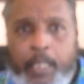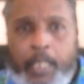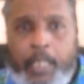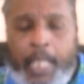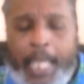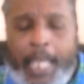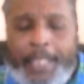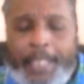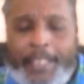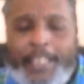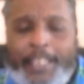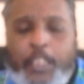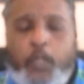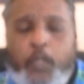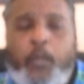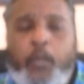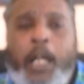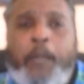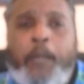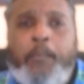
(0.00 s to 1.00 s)
And this is
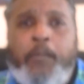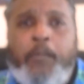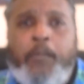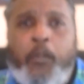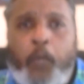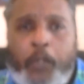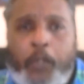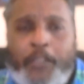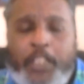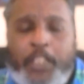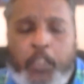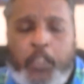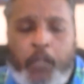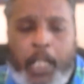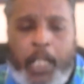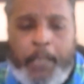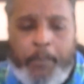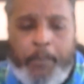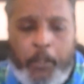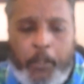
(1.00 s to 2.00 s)
why one reason
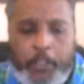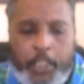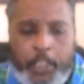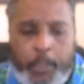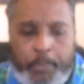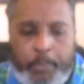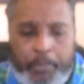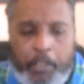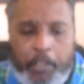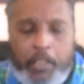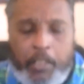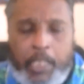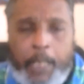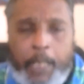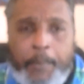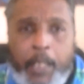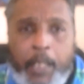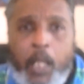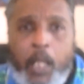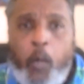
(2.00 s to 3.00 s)
why Moses broke them.
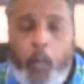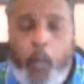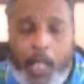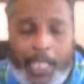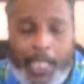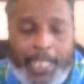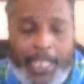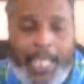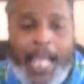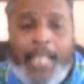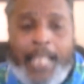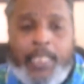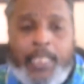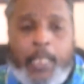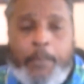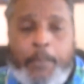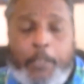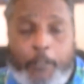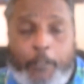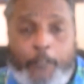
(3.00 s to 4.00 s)
While he had
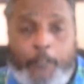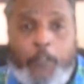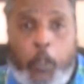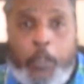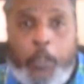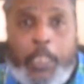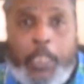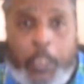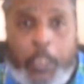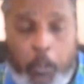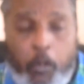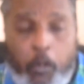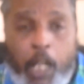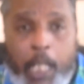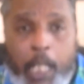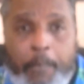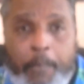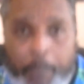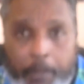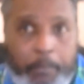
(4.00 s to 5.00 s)
them, they were floating. They're
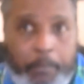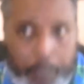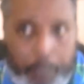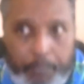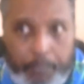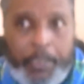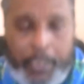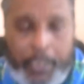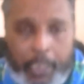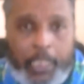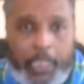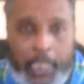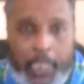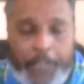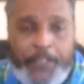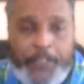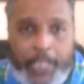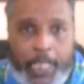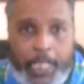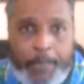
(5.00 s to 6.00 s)
walking. They're basically
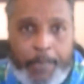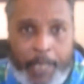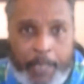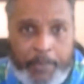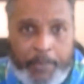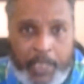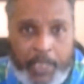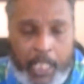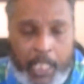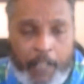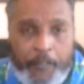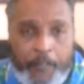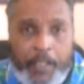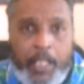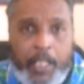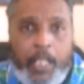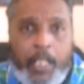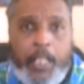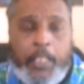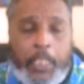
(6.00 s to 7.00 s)
levitating by themselves.
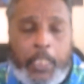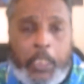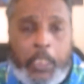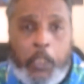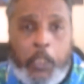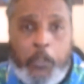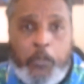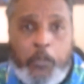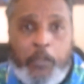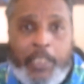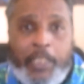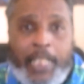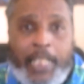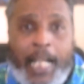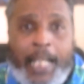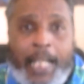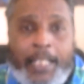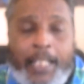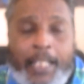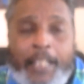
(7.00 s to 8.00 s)
The closer he
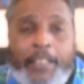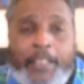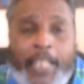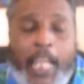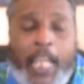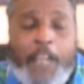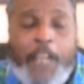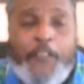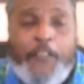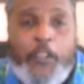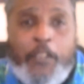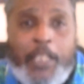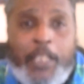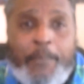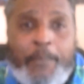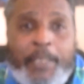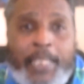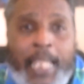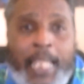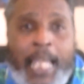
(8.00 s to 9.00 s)
got, the heavier they
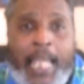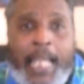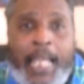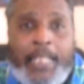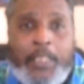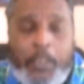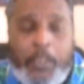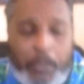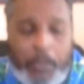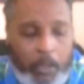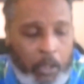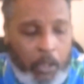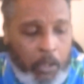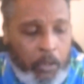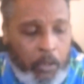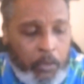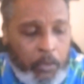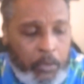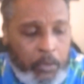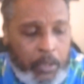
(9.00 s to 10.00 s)
began to
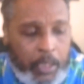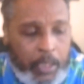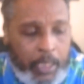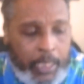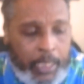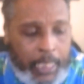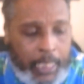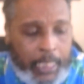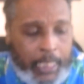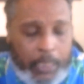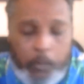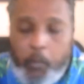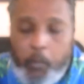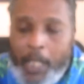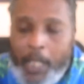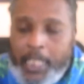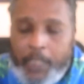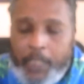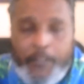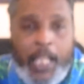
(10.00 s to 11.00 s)
hold the
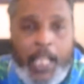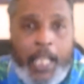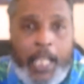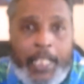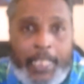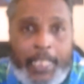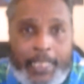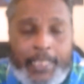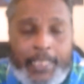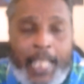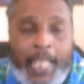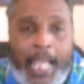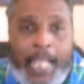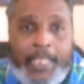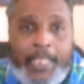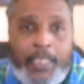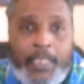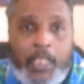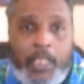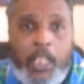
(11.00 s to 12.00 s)
weight of that in his
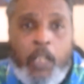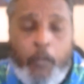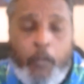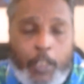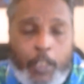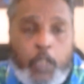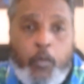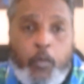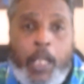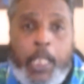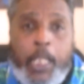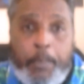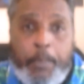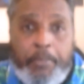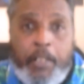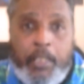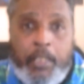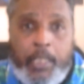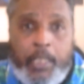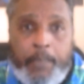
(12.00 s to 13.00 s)
hands, which is why he
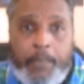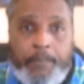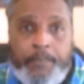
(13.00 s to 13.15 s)
broke them.